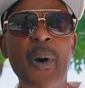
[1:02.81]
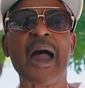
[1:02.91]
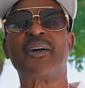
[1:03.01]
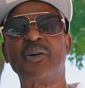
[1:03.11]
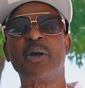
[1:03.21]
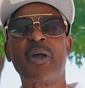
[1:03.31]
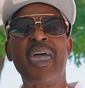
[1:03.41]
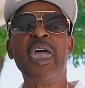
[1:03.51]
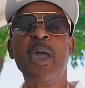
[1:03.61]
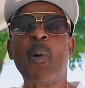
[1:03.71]
probably couldn't
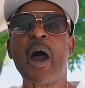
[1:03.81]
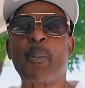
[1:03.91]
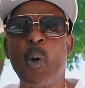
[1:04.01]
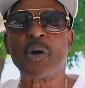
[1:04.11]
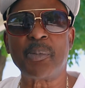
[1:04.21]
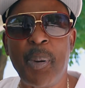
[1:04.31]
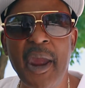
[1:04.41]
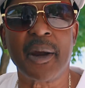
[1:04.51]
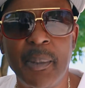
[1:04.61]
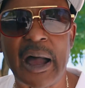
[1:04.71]
even, he probably point to
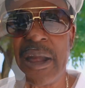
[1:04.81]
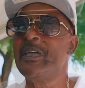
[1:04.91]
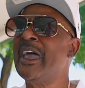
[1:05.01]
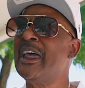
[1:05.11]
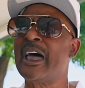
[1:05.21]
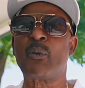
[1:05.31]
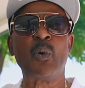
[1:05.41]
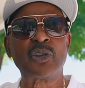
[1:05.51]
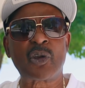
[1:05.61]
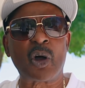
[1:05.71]
Paramount. And like
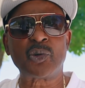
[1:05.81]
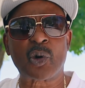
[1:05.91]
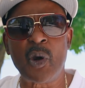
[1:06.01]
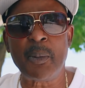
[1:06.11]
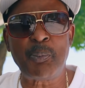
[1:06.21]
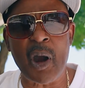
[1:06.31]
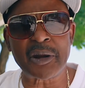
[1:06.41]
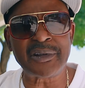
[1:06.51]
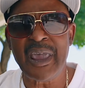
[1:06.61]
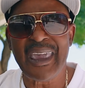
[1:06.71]
when we used to go to the crib
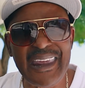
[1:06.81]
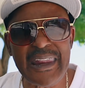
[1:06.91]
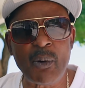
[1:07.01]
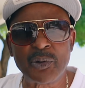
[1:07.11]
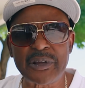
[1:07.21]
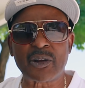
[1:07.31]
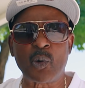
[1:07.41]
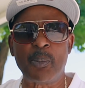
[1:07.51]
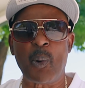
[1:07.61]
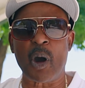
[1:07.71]
parties, he never was at the
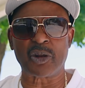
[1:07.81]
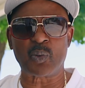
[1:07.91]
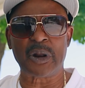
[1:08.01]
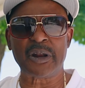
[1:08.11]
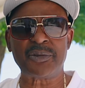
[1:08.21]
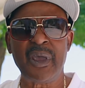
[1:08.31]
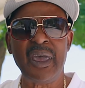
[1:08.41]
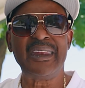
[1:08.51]
crib parties with us.